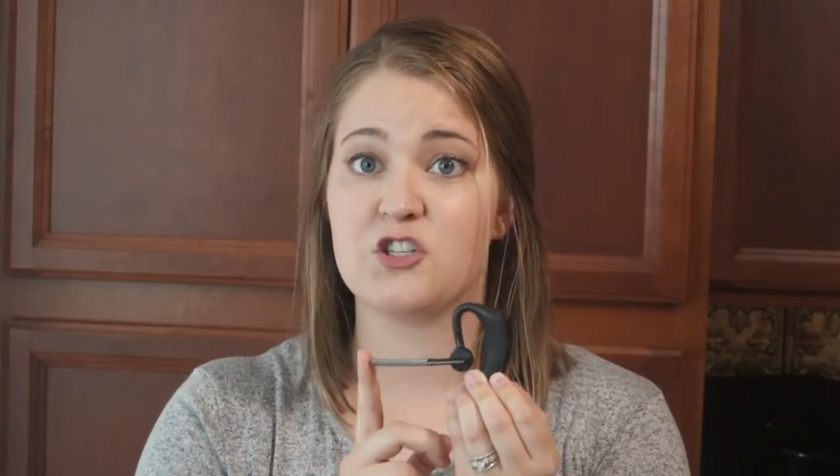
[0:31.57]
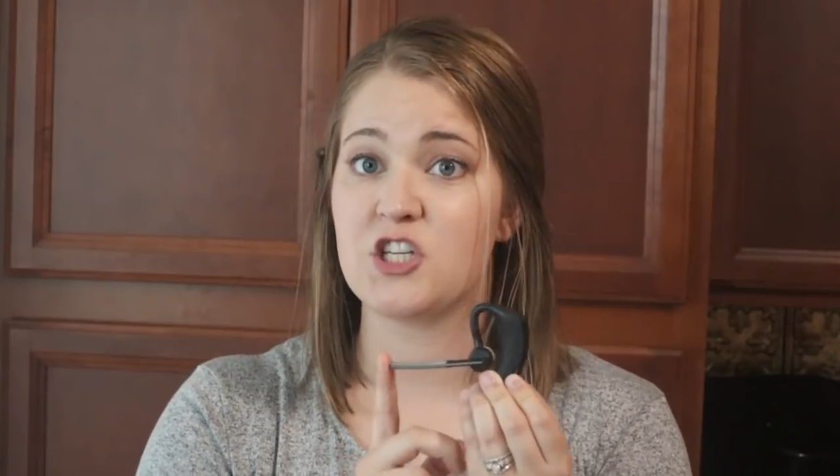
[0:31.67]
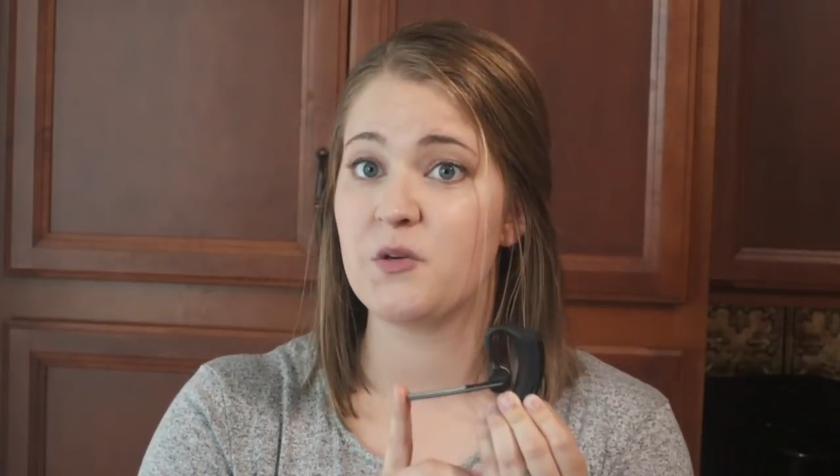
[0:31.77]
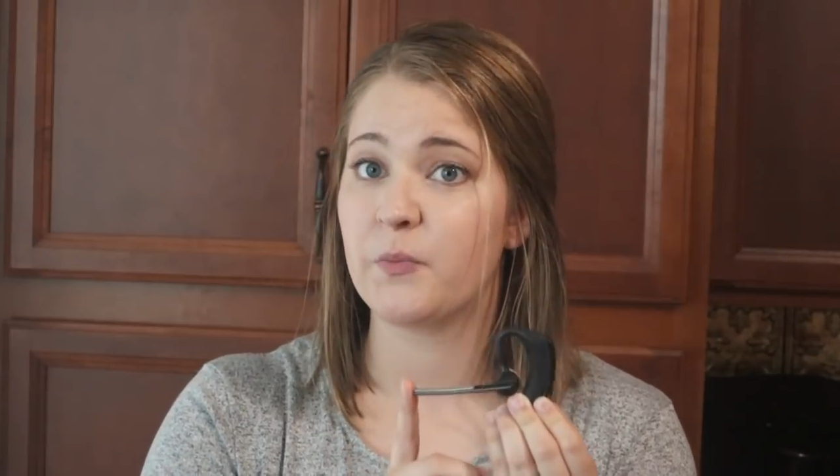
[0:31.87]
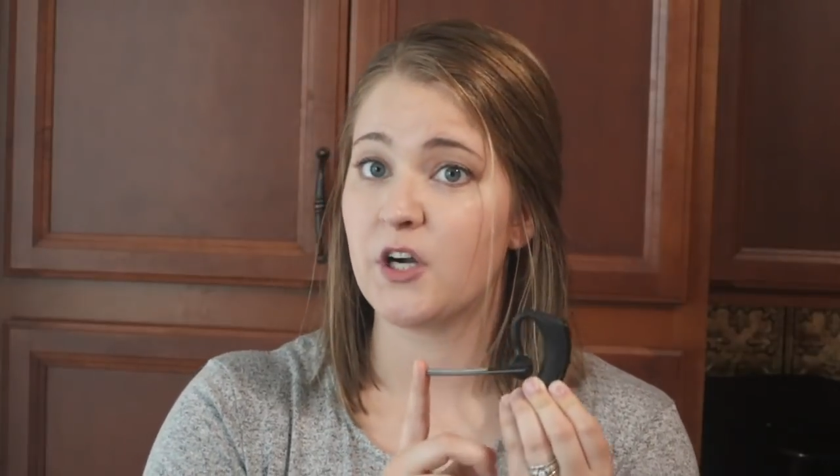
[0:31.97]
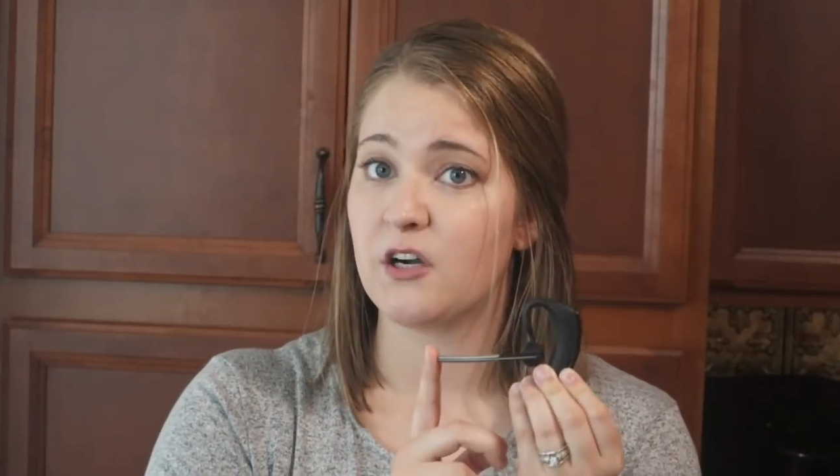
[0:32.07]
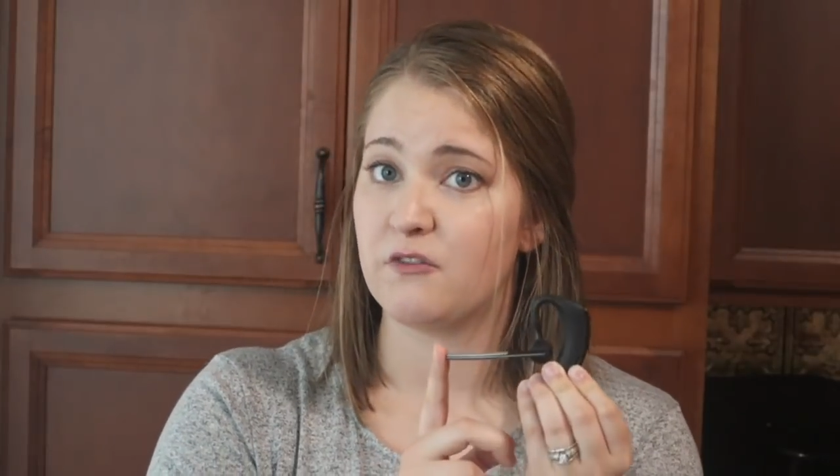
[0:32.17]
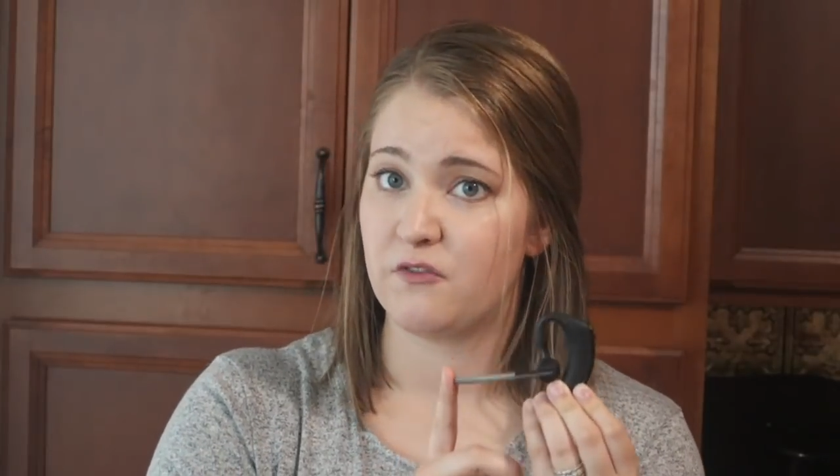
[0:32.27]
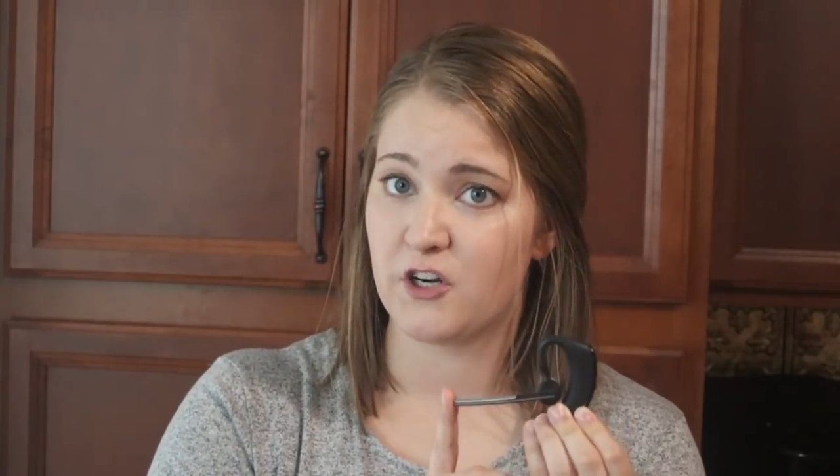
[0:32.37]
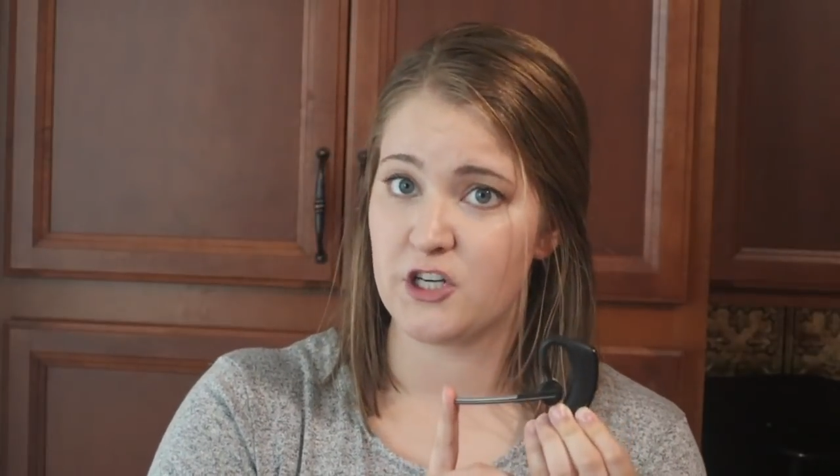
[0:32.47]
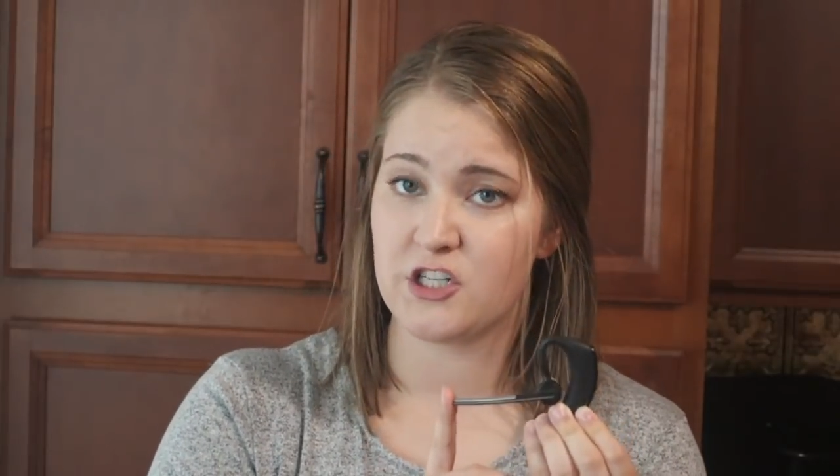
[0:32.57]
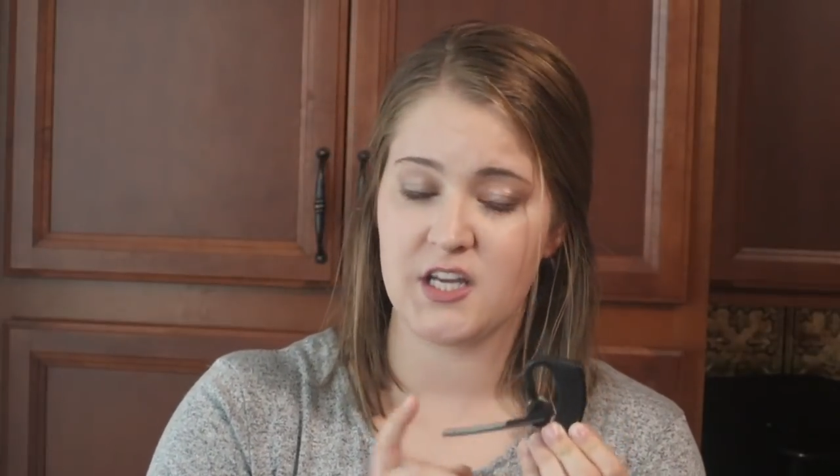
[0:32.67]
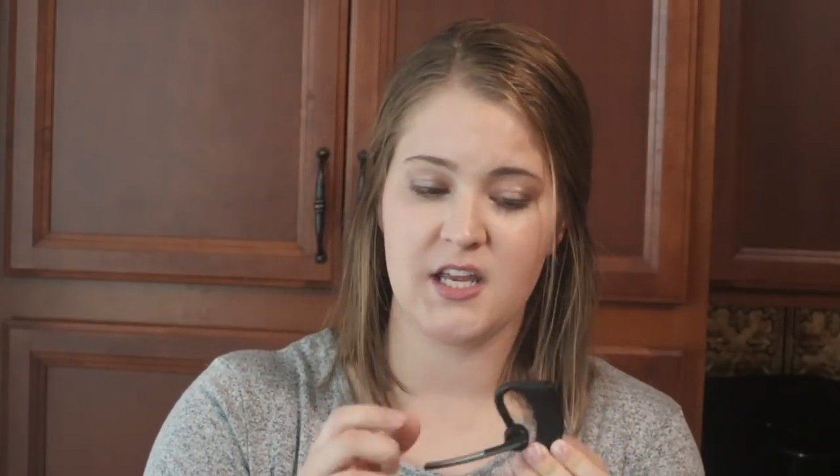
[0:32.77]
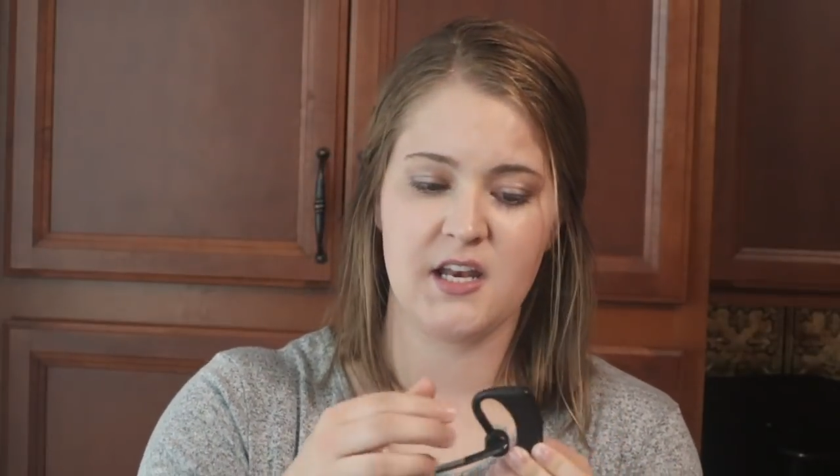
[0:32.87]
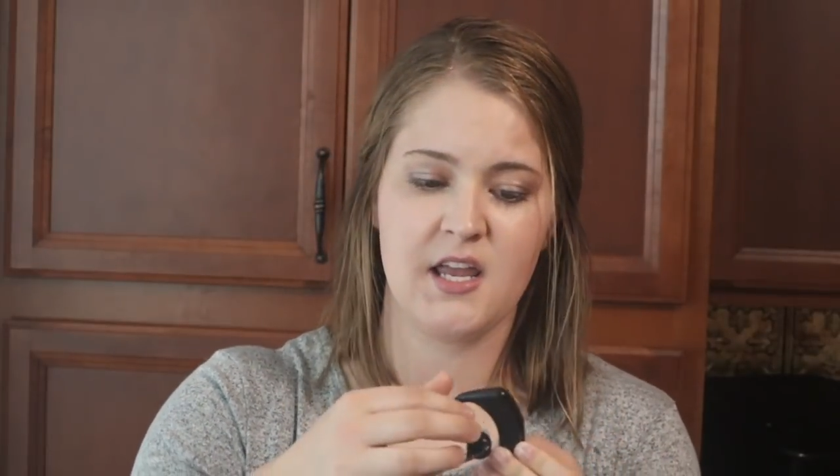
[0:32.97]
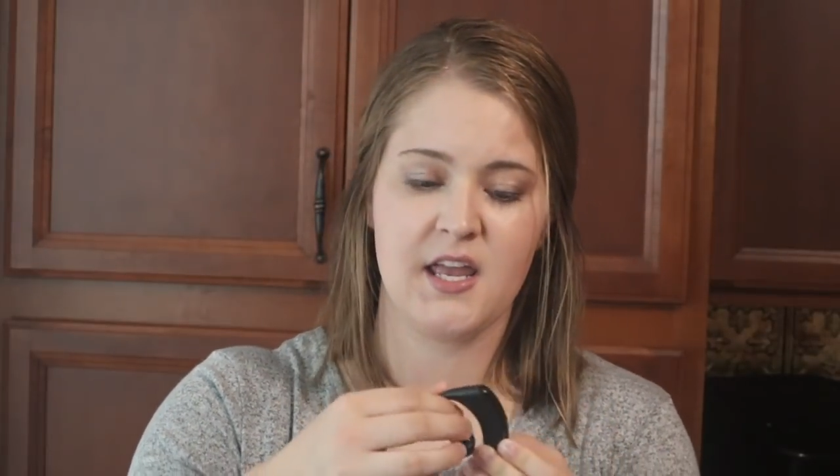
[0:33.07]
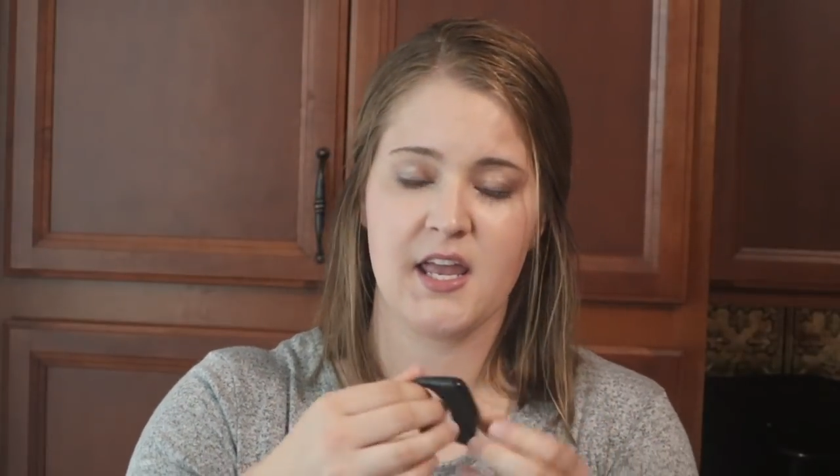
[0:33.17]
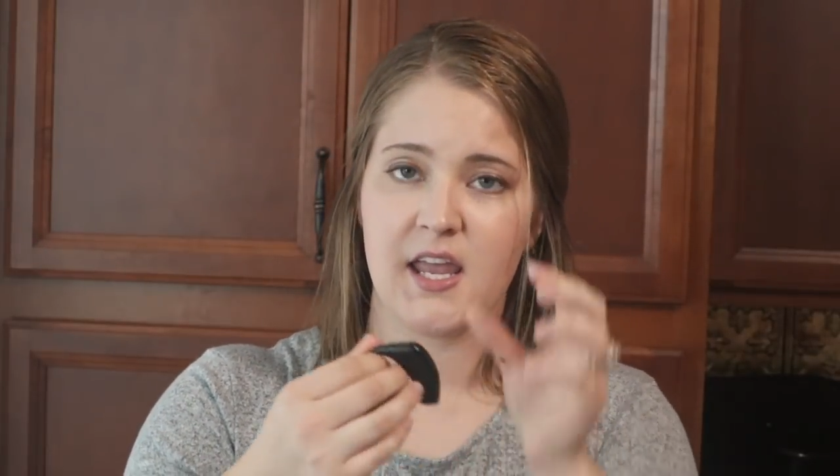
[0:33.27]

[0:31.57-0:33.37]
cheaper version,